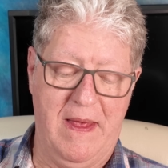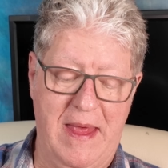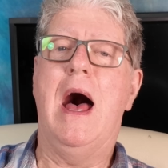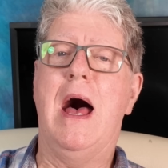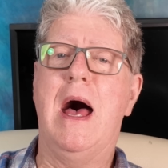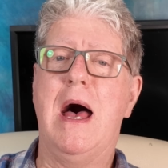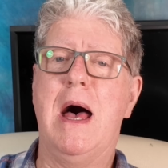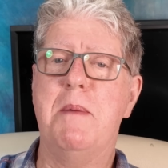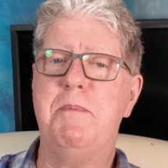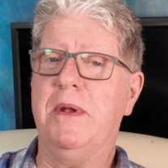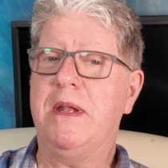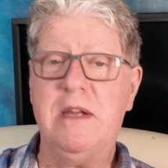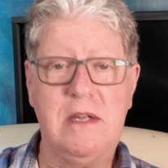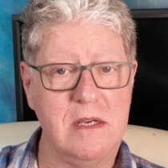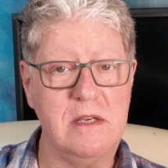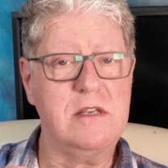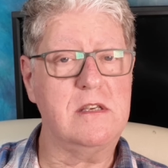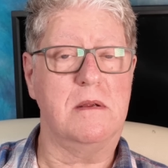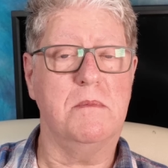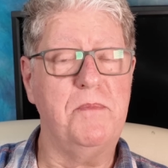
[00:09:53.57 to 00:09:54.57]
But it
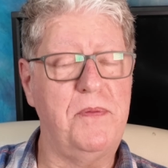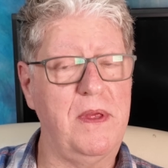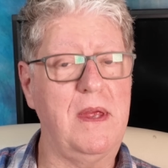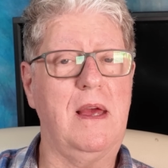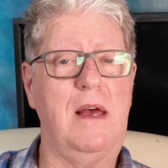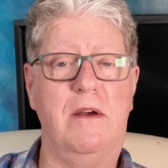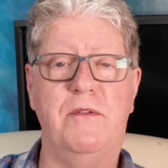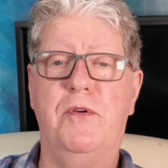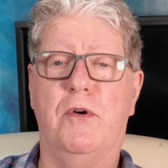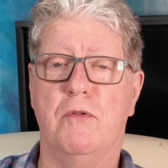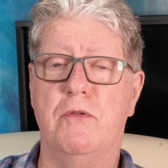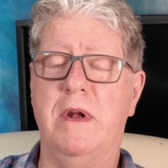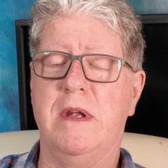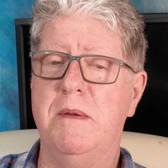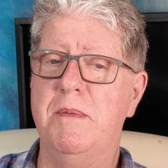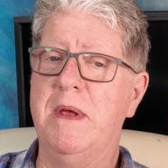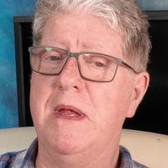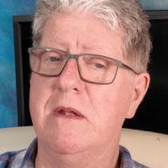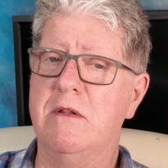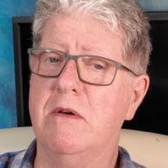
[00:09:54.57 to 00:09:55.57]
is something I've
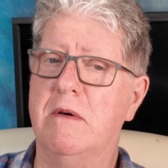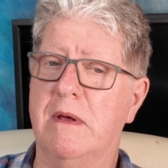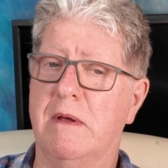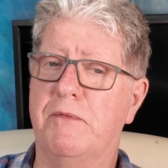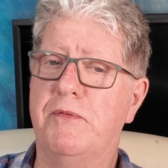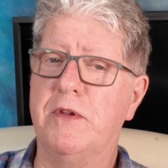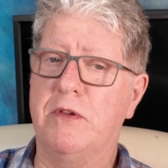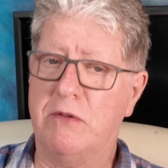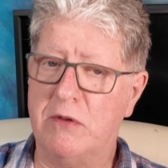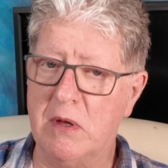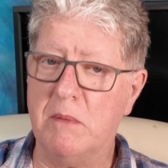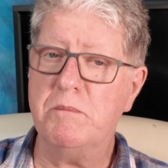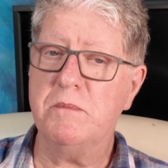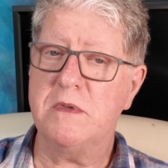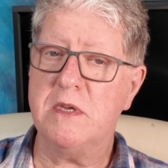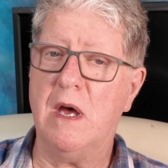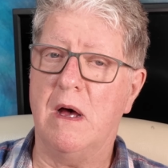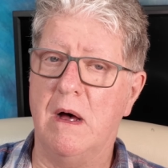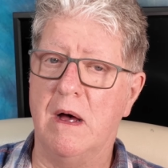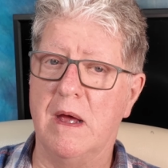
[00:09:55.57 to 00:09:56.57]
already been doing for some
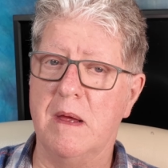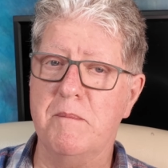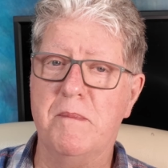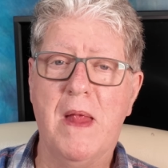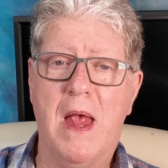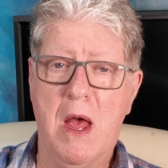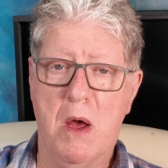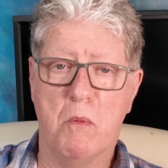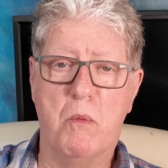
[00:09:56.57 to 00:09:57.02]
time.